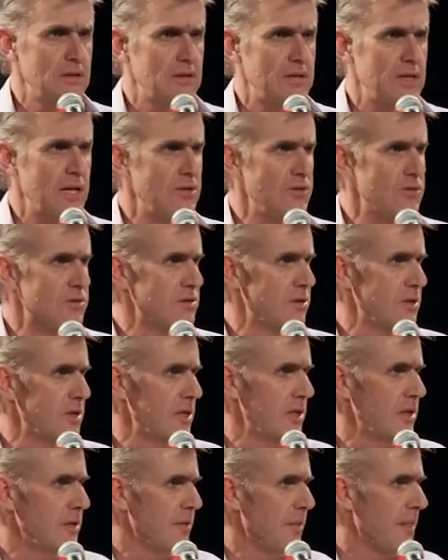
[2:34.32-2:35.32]
Daniel's not
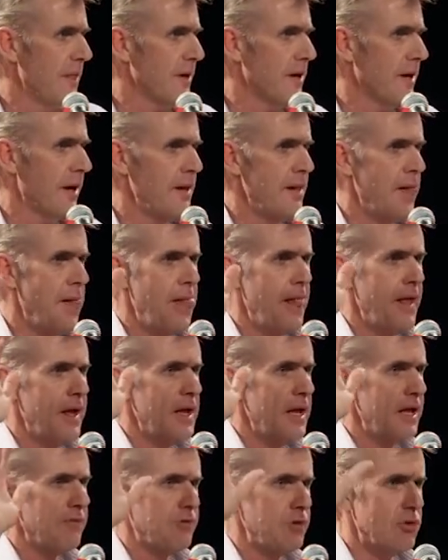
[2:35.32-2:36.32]
here? Okay.
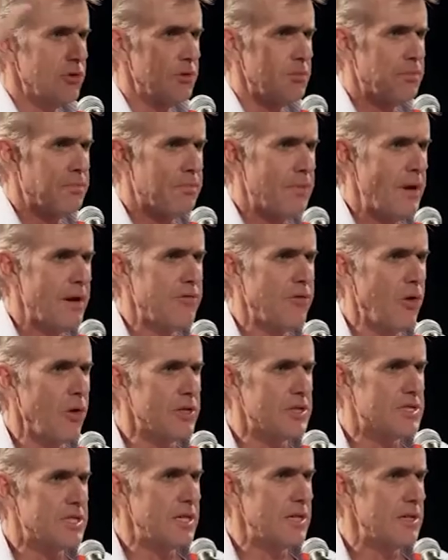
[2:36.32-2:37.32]
If you're a
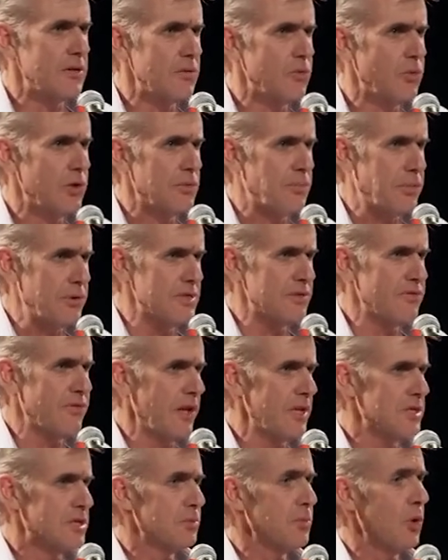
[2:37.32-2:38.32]
volunteer with Prison
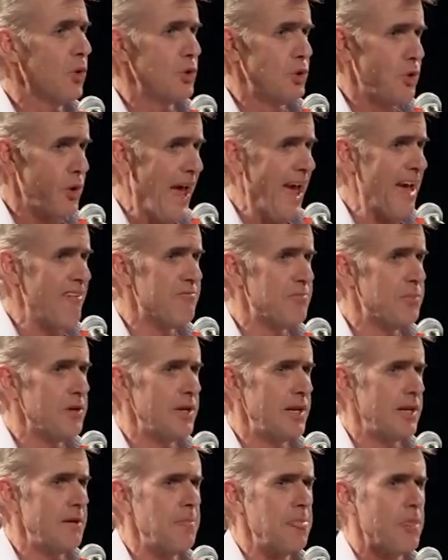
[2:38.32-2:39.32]
Fellowship, or you have
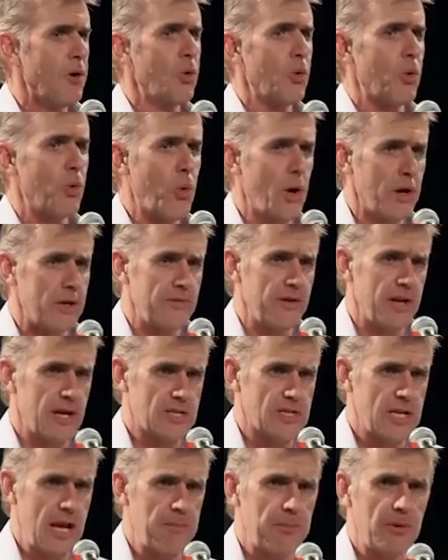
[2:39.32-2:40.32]
been, or one of
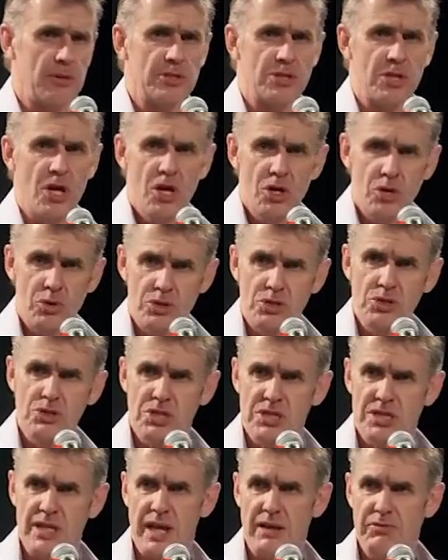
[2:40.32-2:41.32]
our chaplains, could you
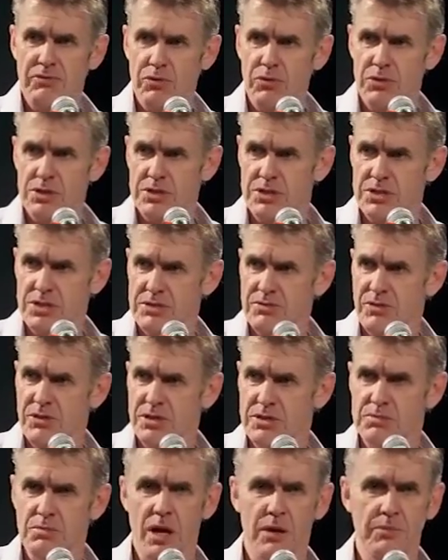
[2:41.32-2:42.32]
stand for us just for
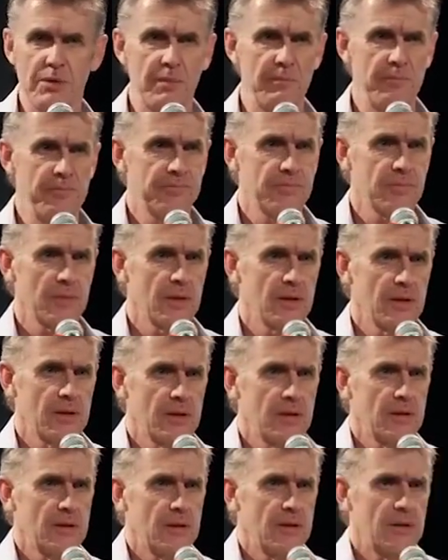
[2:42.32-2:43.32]
this moment?
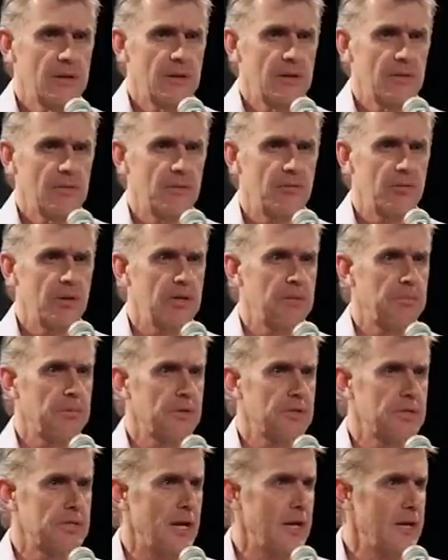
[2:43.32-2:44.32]
We really
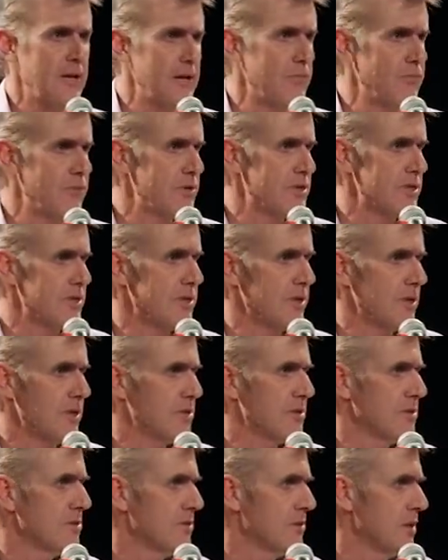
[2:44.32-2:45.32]
appreciate it, and we'd just
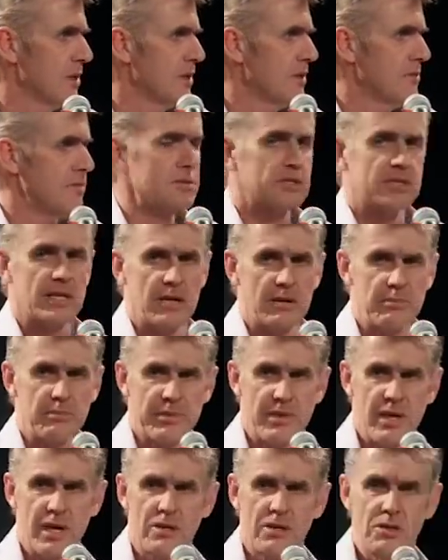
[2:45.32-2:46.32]
like to say
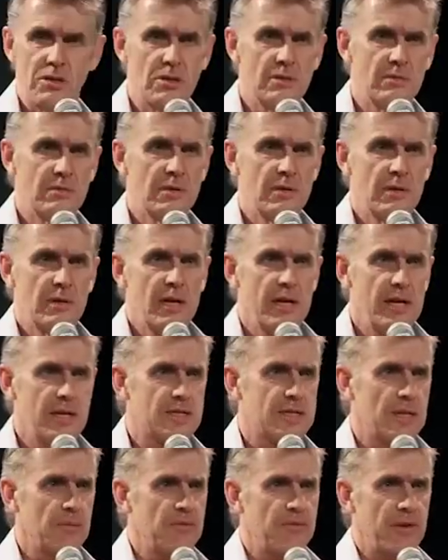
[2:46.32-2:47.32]
thank you.
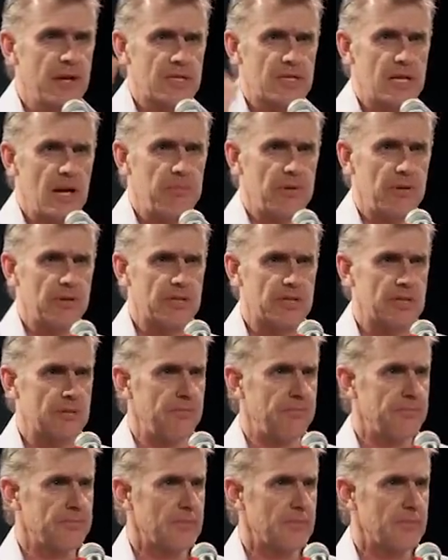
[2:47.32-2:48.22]
Here's some of our chaplains.